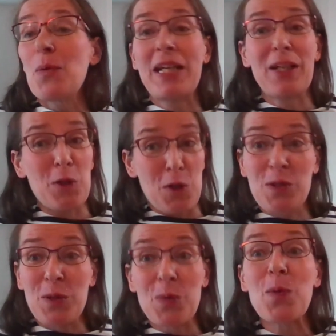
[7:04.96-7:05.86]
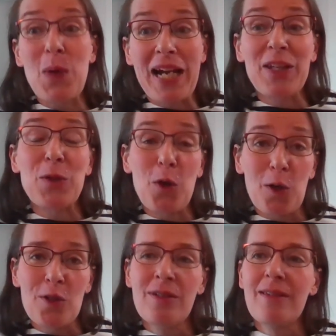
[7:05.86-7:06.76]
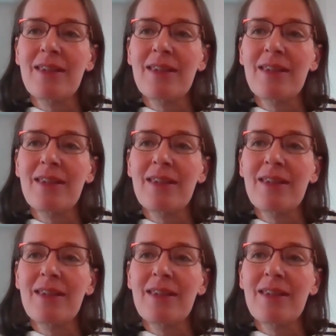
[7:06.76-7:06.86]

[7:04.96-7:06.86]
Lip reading: we can also value a lot